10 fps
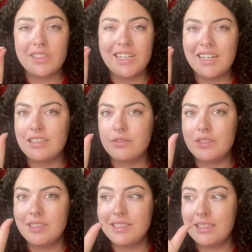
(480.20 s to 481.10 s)
kind of
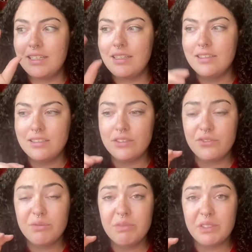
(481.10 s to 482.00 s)
sticky. This is
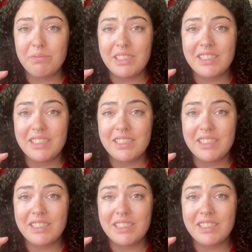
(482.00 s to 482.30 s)
from something